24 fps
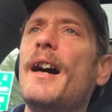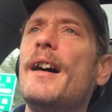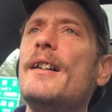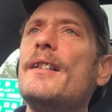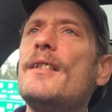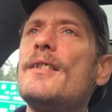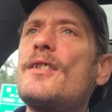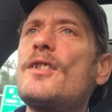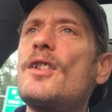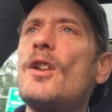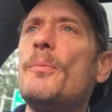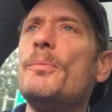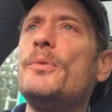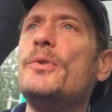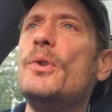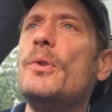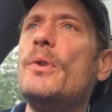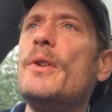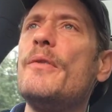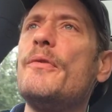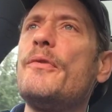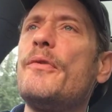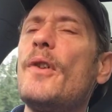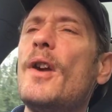some
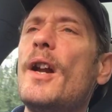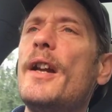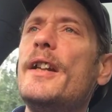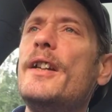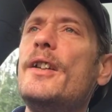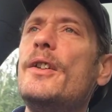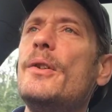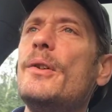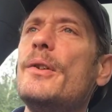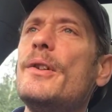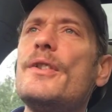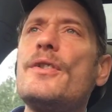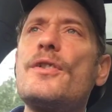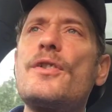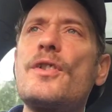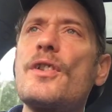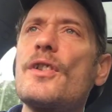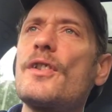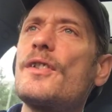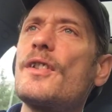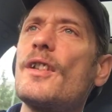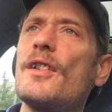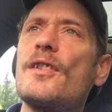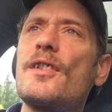dude in front of you is
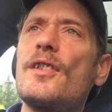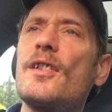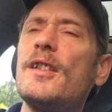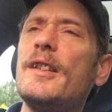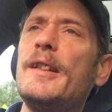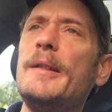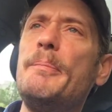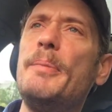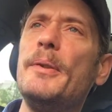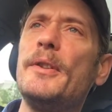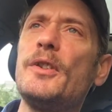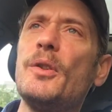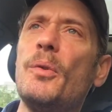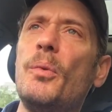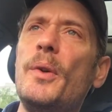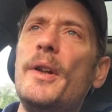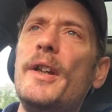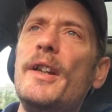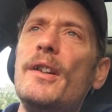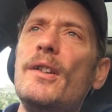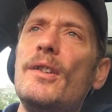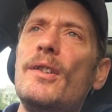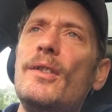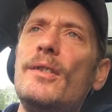just asleep at the
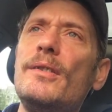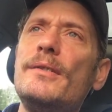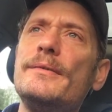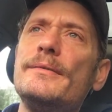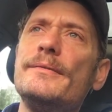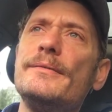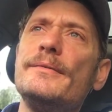wheel.